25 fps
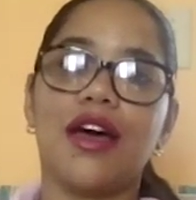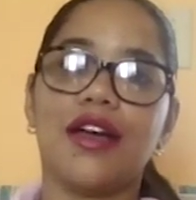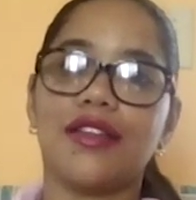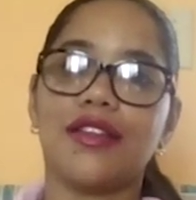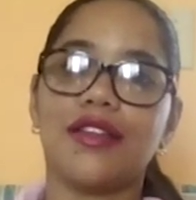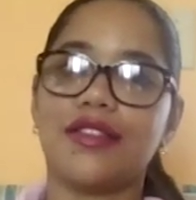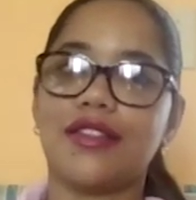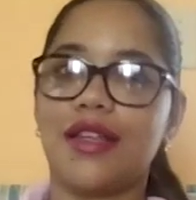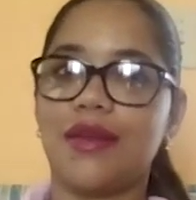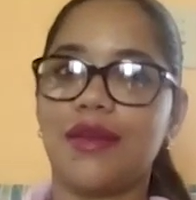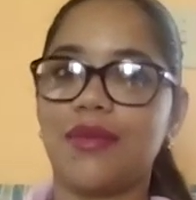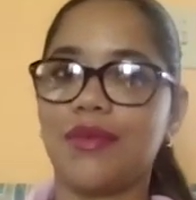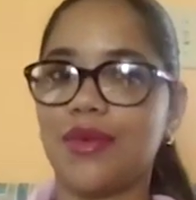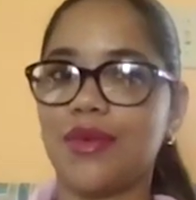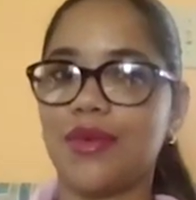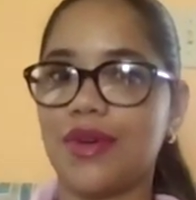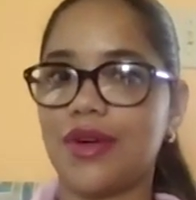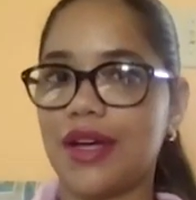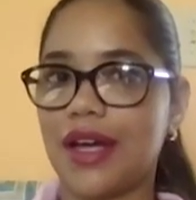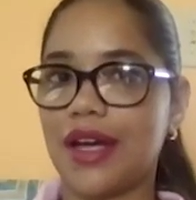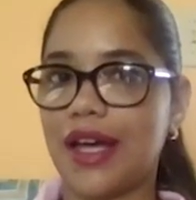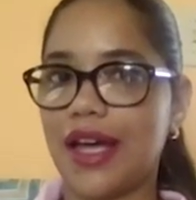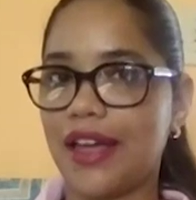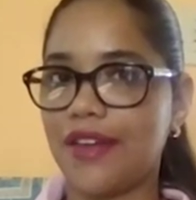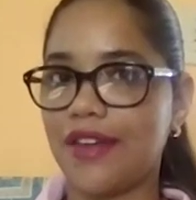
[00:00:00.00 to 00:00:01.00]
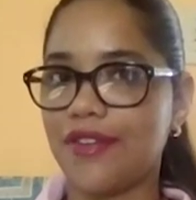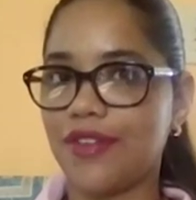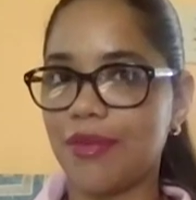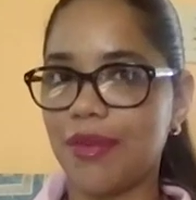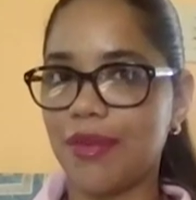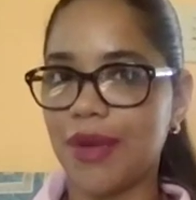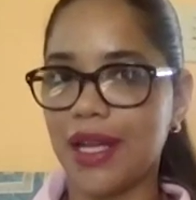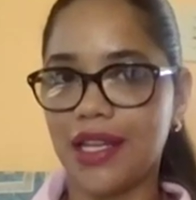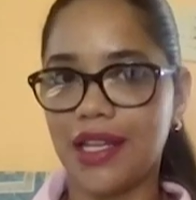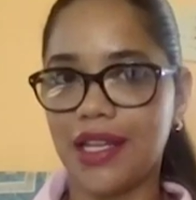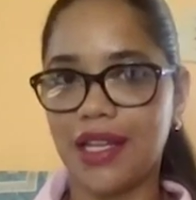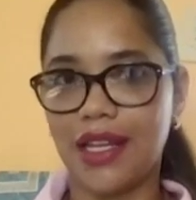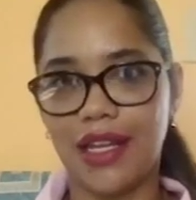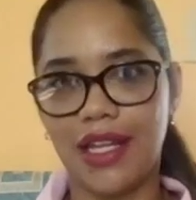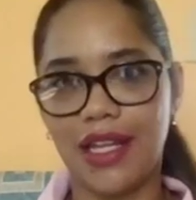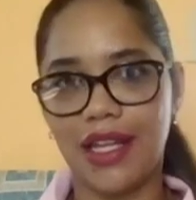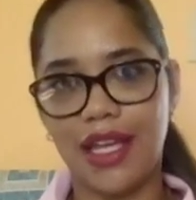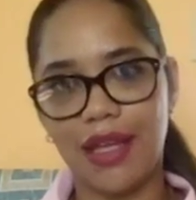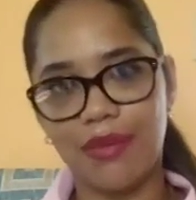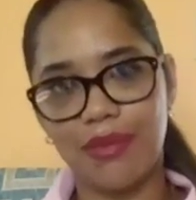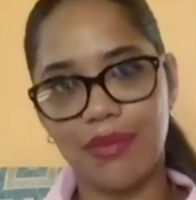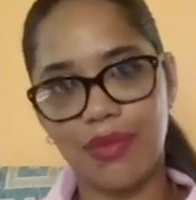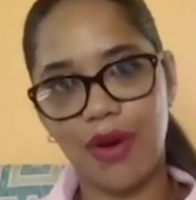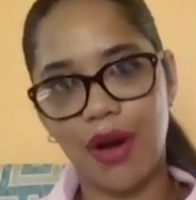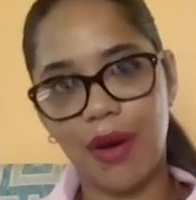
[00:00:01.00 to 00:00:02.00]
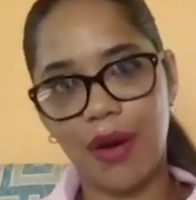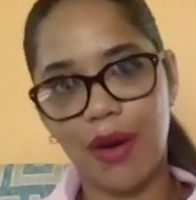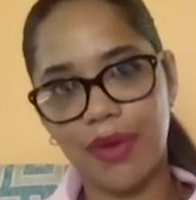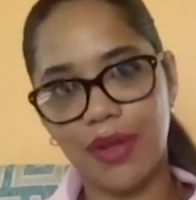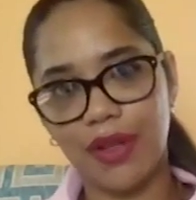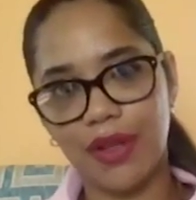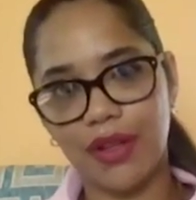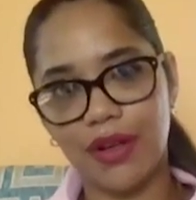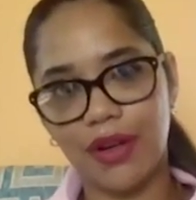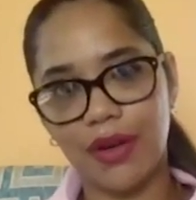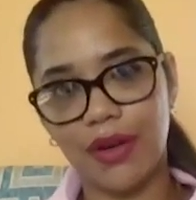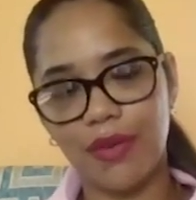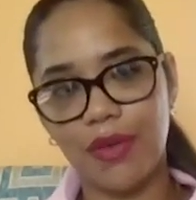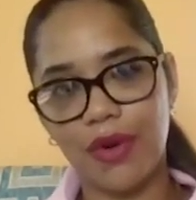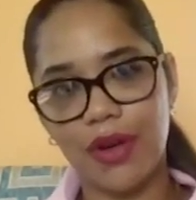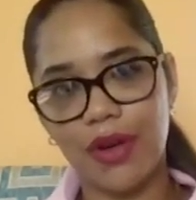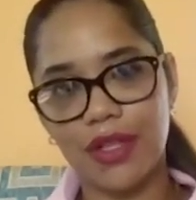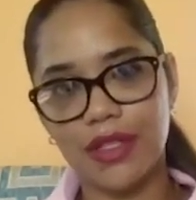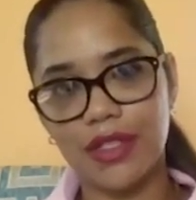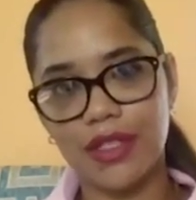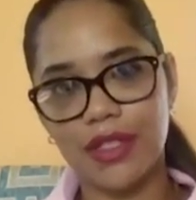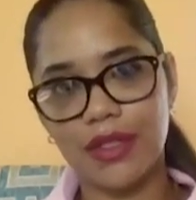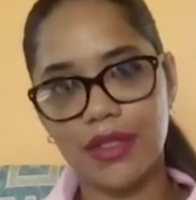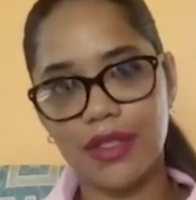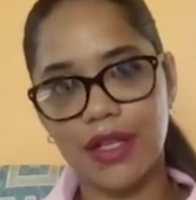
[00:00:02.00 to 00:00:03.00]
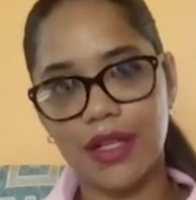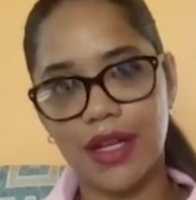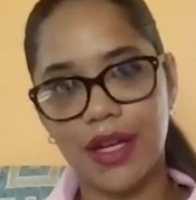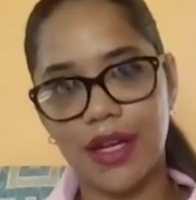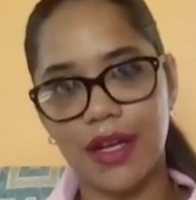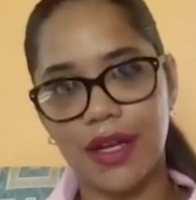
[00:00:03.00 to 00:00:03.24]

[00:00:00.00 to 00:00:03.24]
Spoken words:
Same, ivermectin came popular once